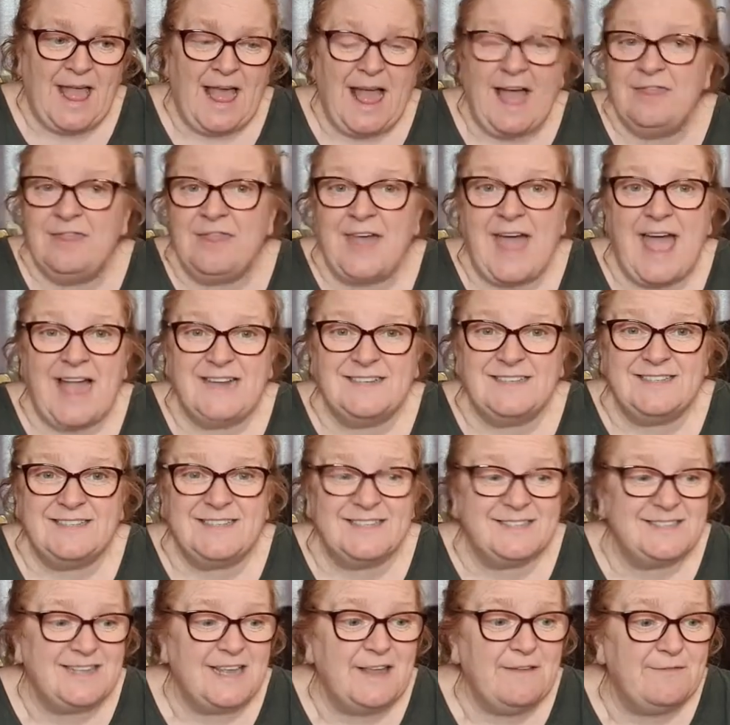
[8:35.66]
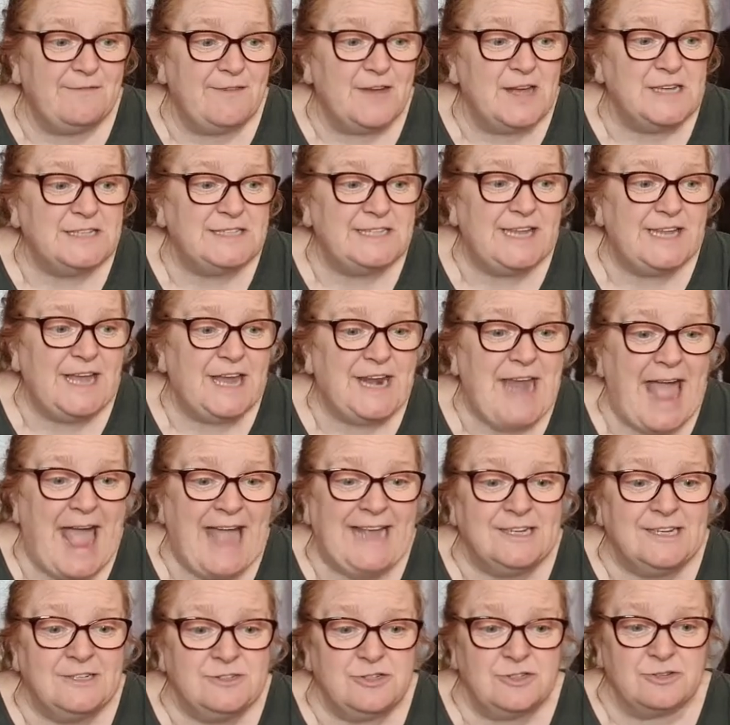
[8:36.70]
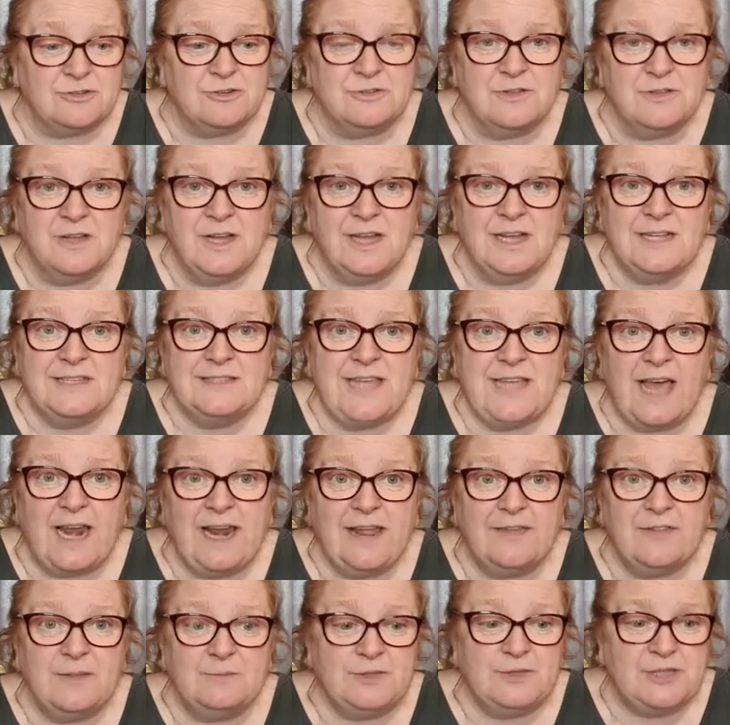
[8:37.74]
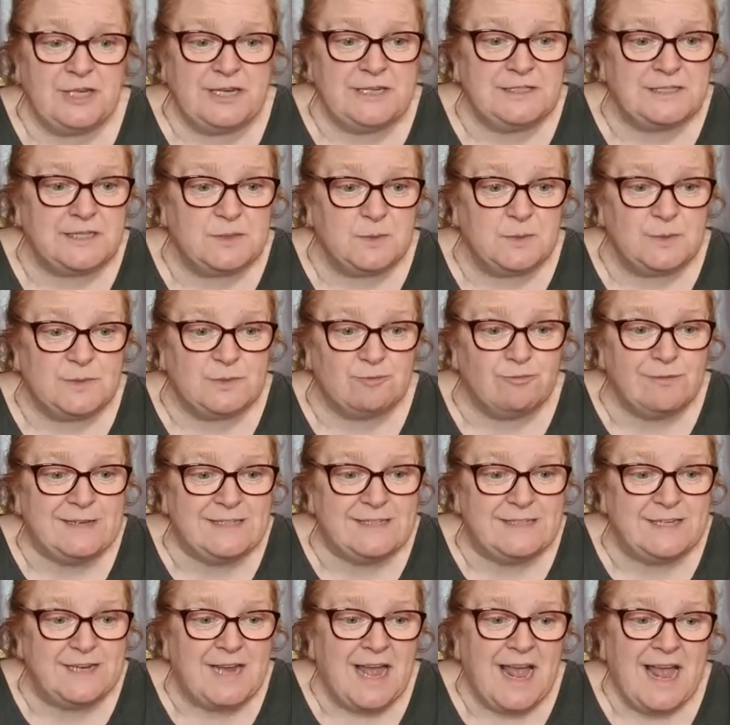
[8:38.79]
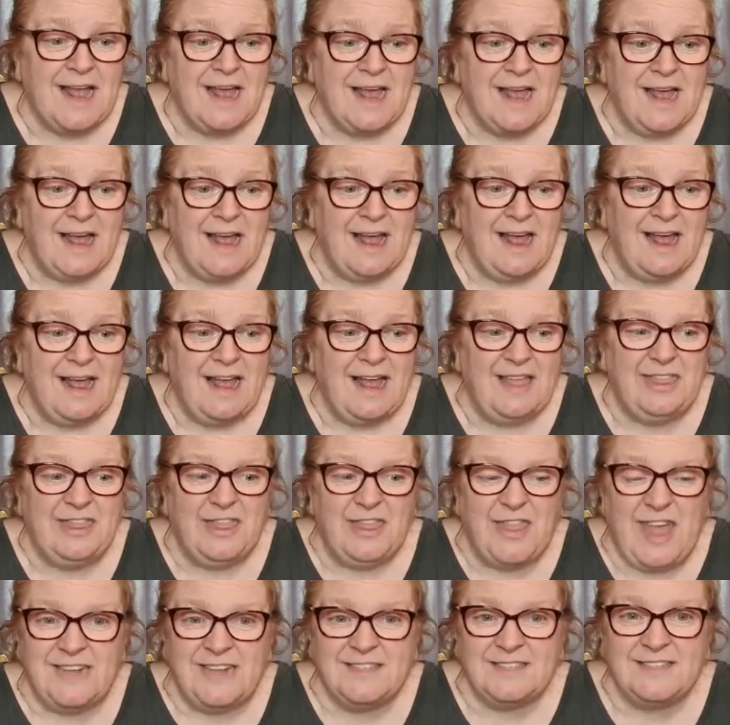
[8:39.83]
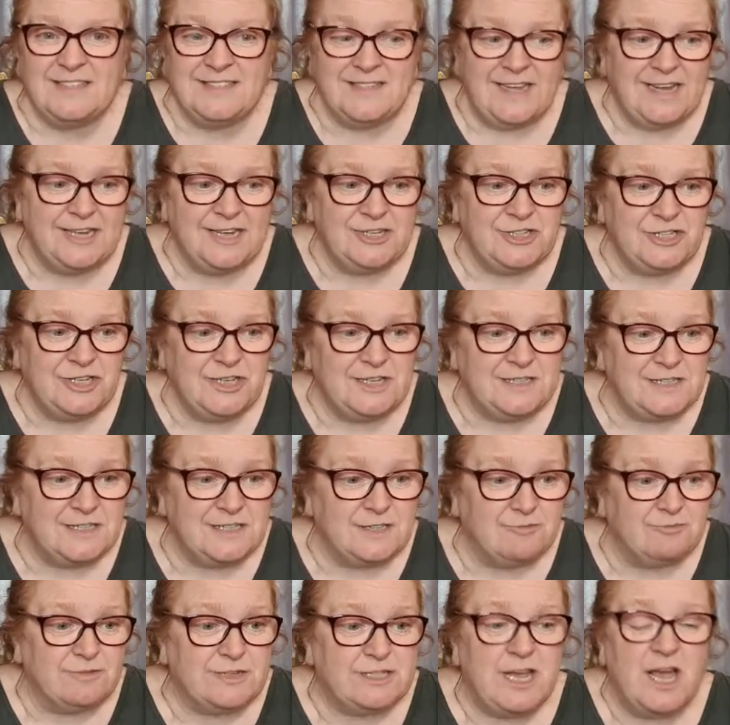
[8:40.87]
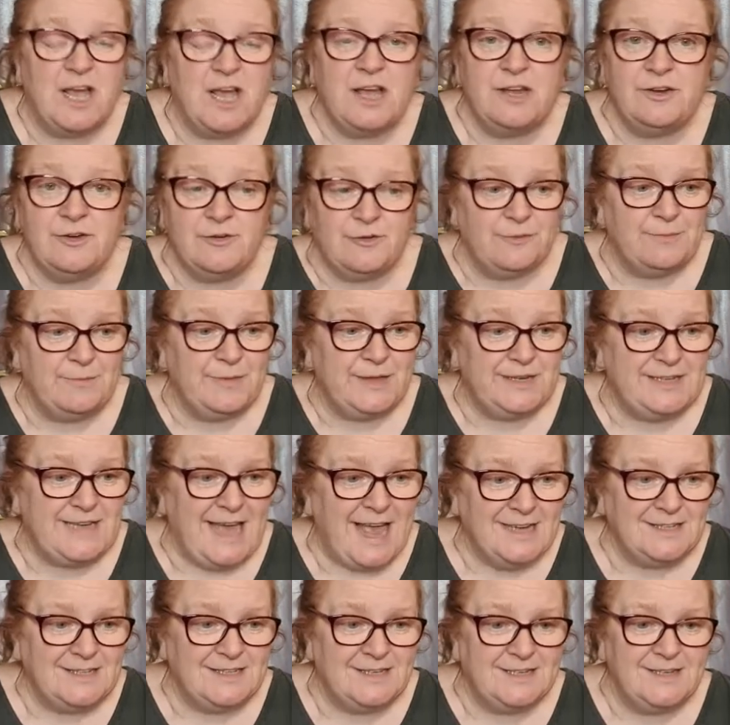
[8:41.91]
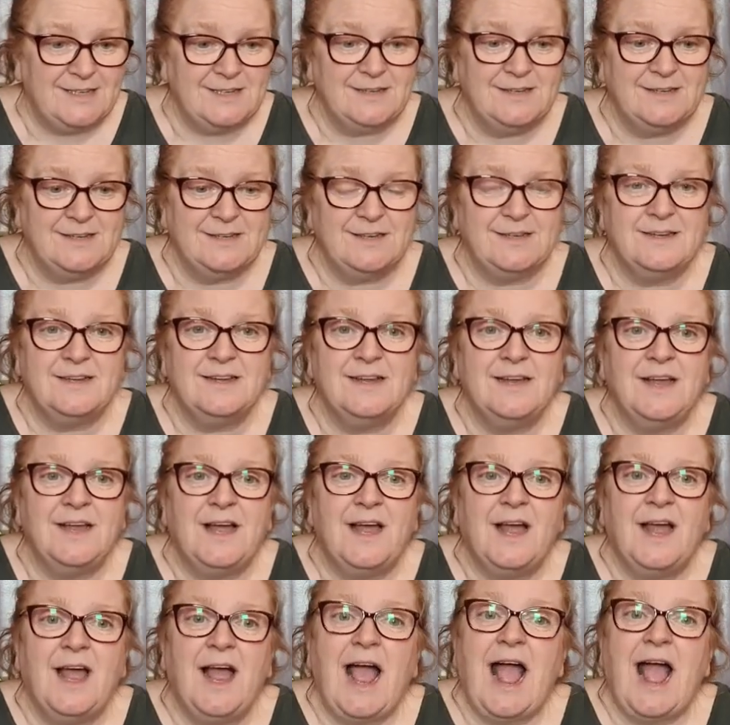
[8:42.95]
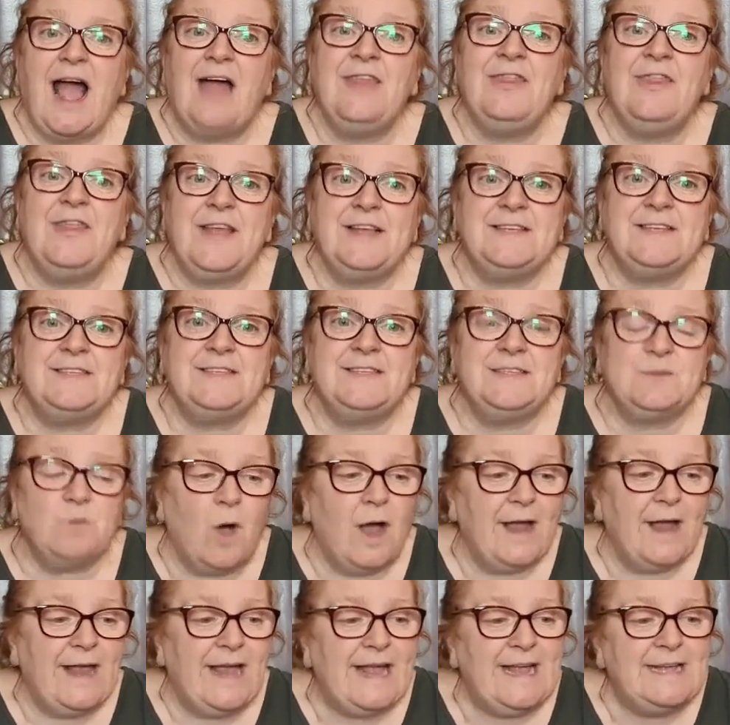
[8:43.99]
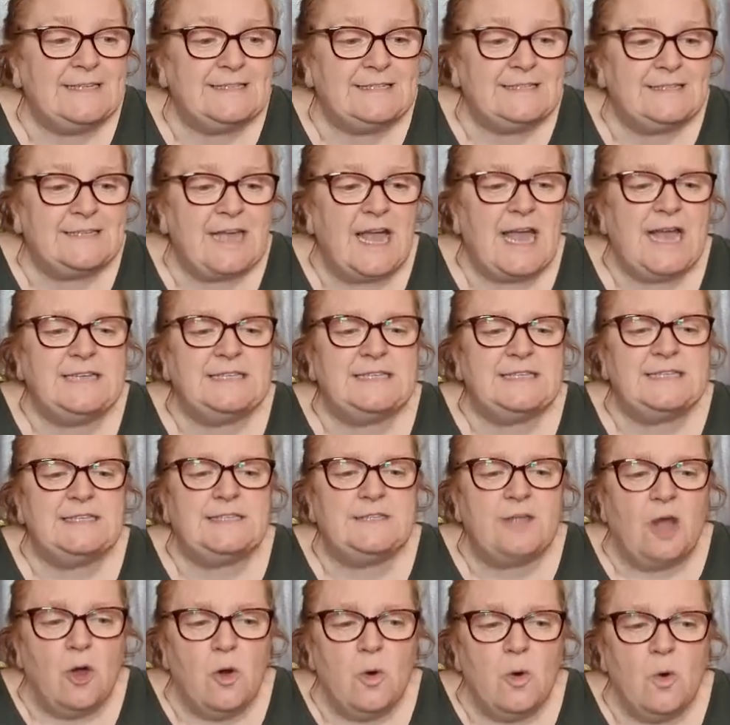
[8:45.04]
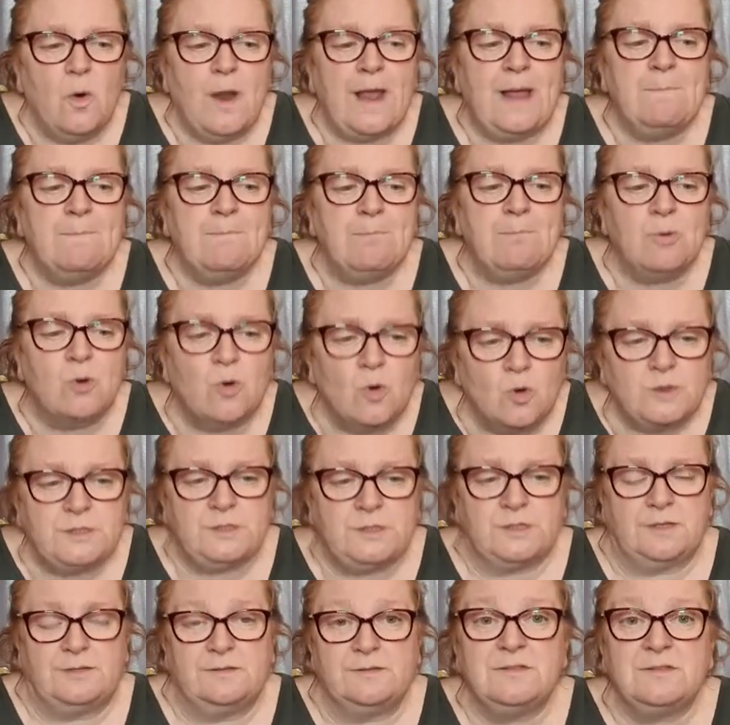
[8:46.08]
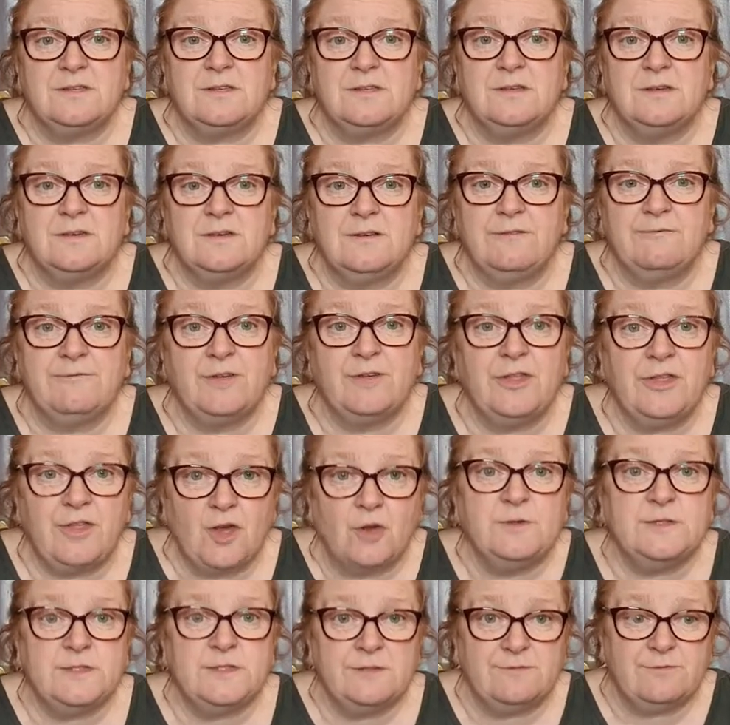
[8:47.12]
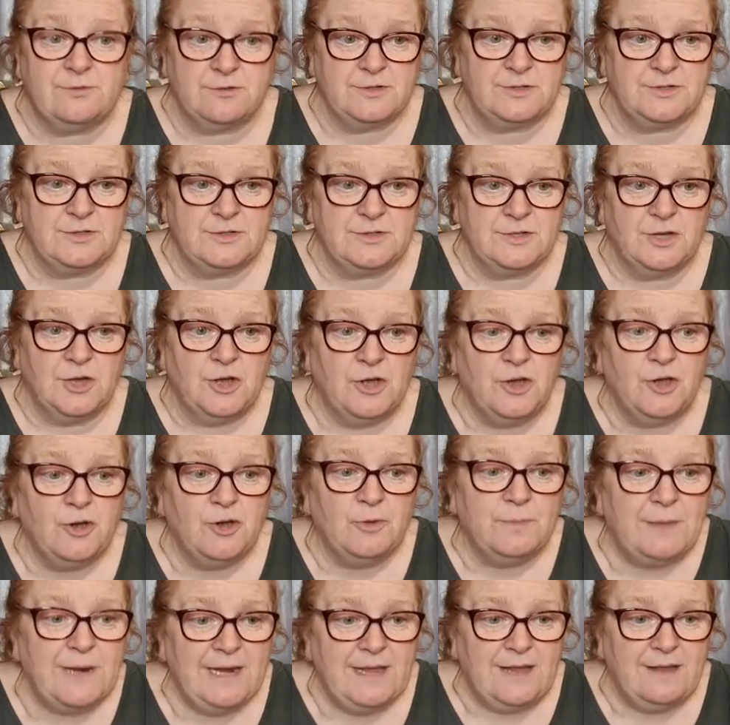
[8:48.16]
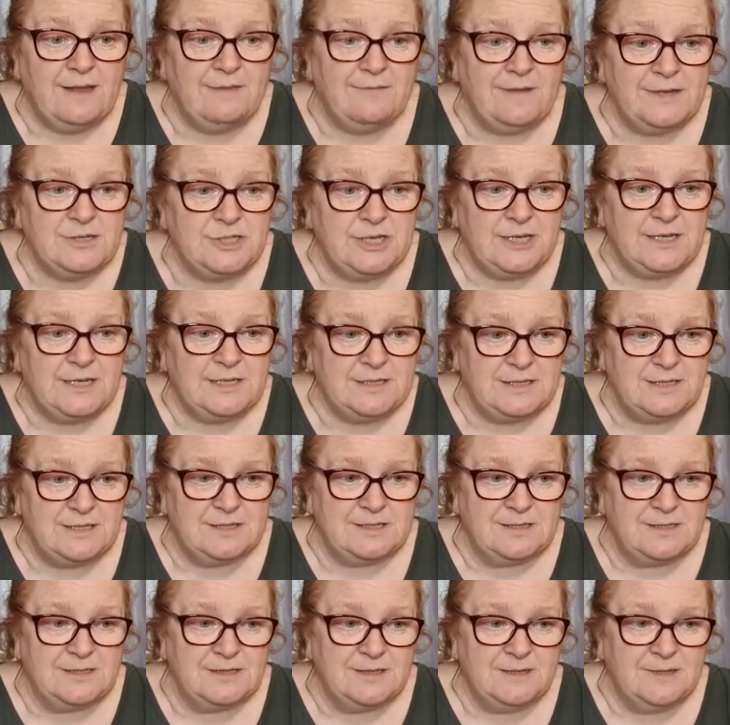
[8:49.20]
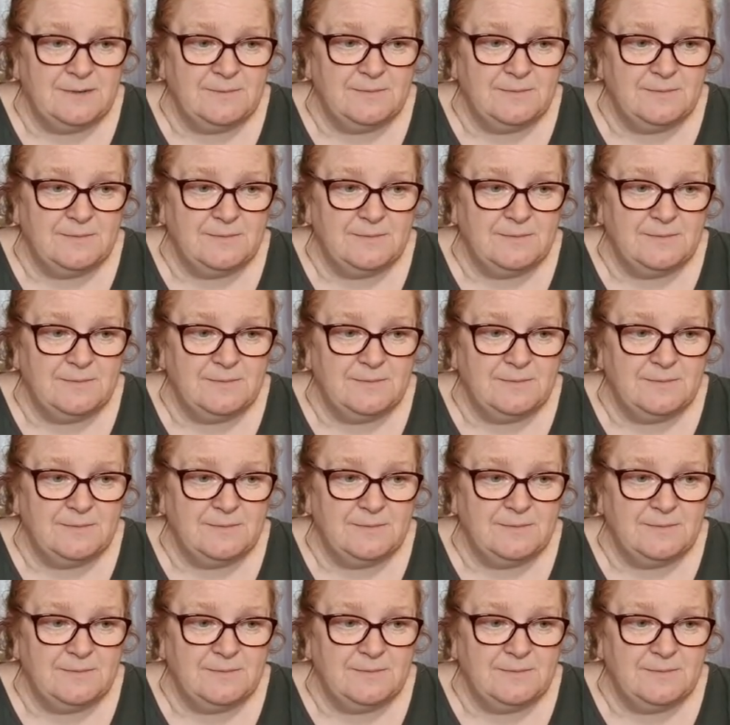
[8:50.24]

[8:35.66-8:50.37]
and then to see firstly an angel telling them Jesus was risen and then seeing Jesus returned from the dead. And this is why Easter is so important for those of us who believe in Jesus.